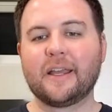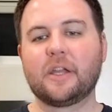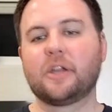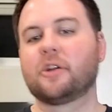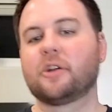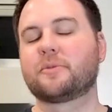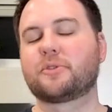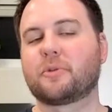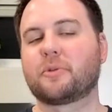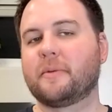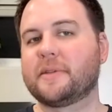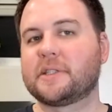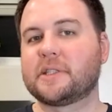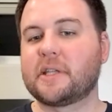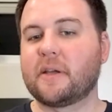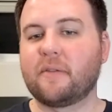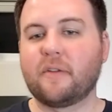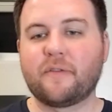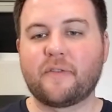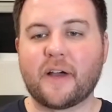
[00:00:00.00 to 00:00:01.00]
You're absorbing
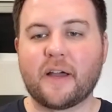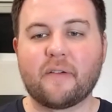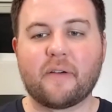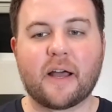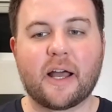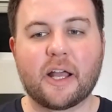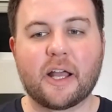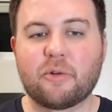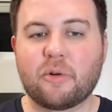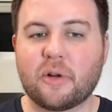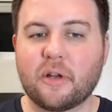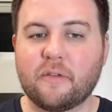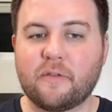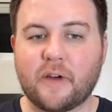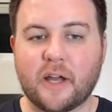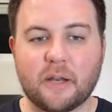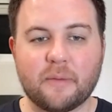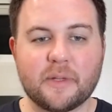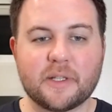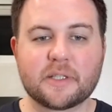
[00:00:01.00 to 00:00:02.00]
75 high quality
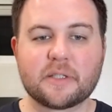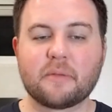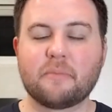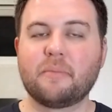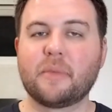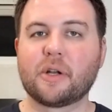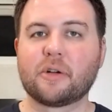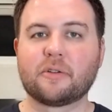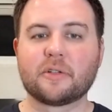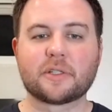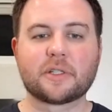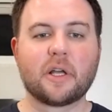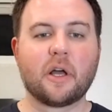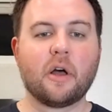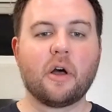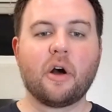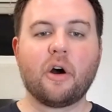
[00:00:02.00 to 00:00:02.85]
vitamins, minerals,